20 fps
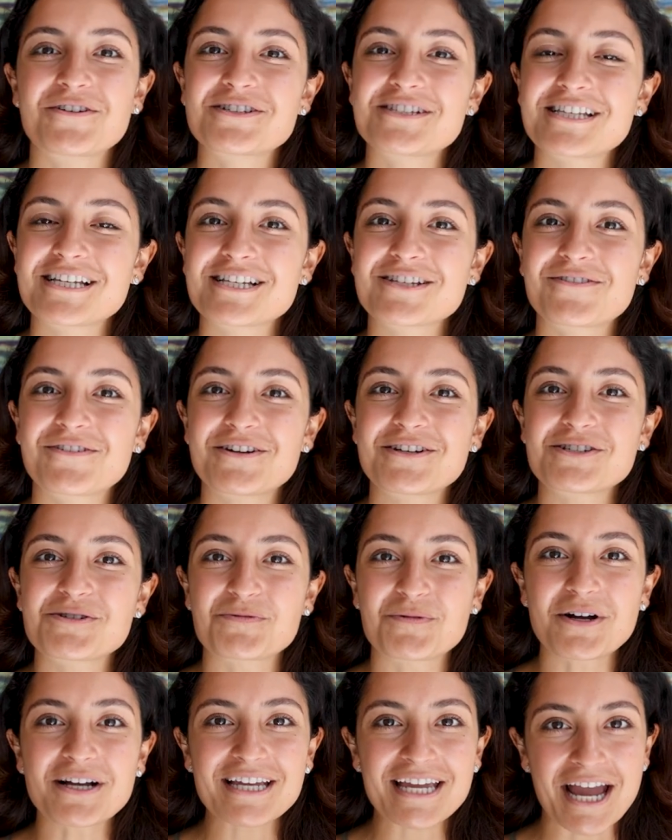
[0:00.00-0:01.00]
first things
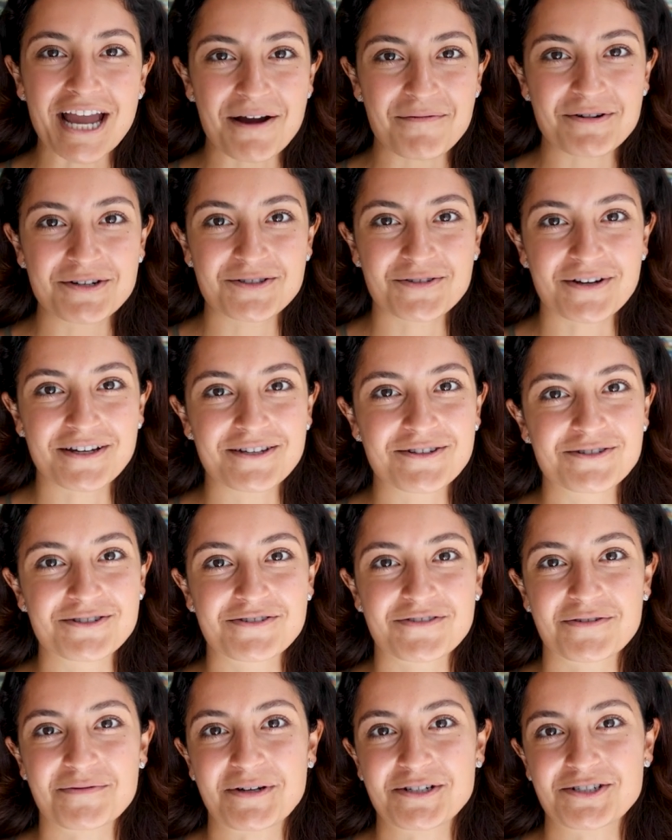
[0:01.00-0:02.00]
first, what camera do I
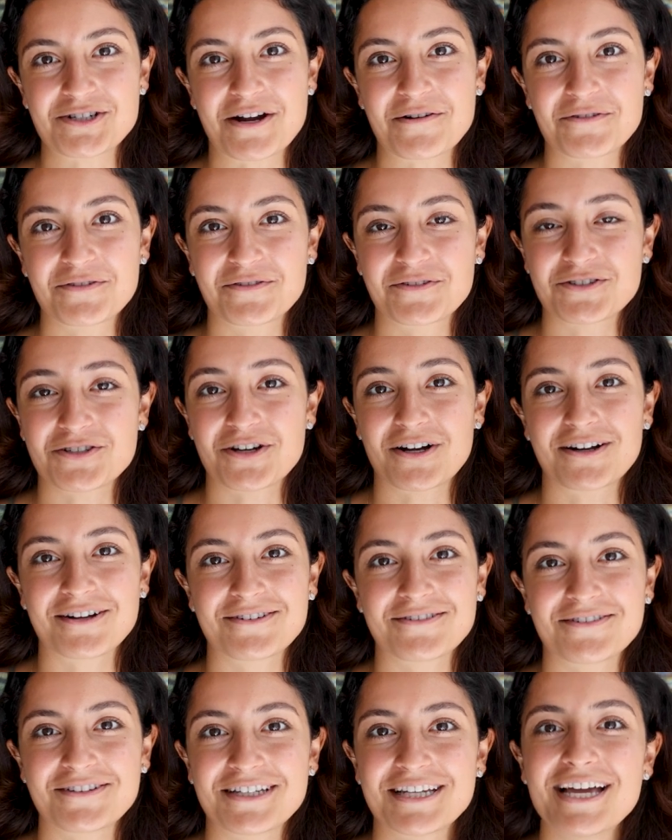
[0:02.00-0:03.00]
use for my travel
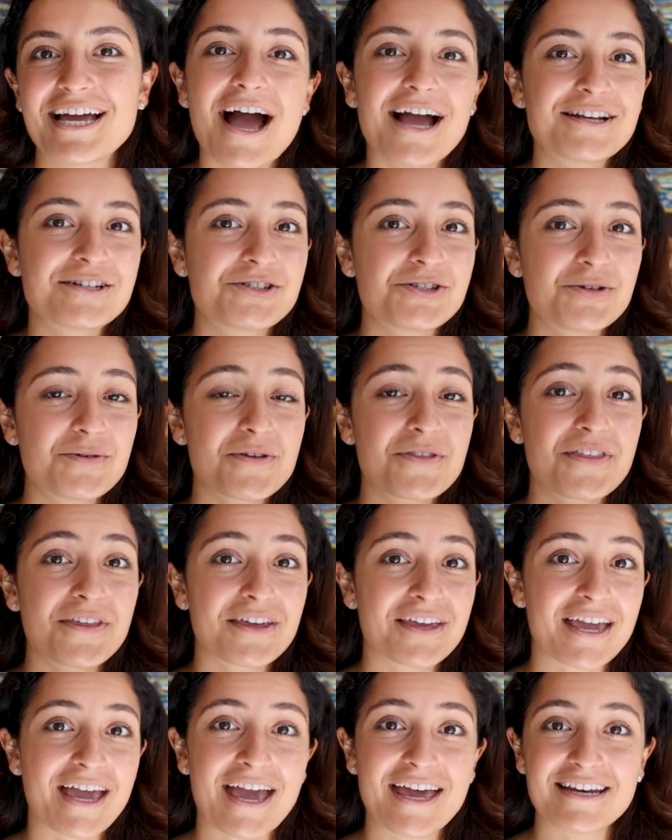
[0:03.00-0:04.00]
photography? I shoot with the
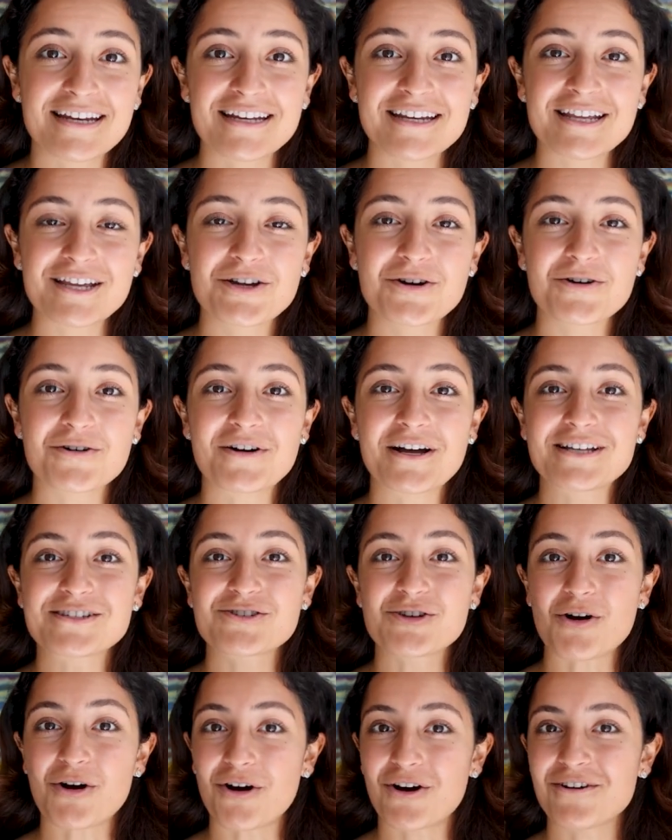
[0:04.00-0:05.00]
Canon
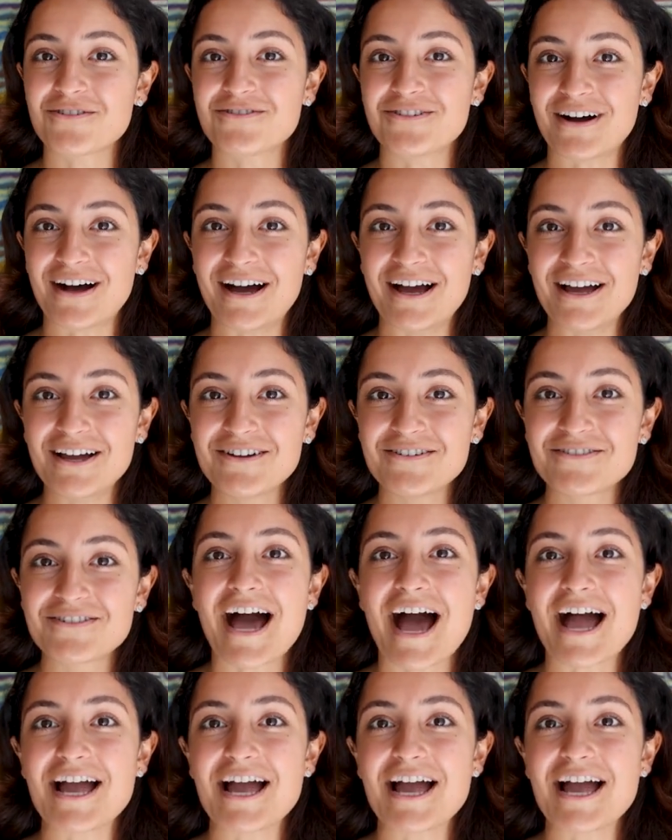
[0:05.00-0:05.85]
EOS R5.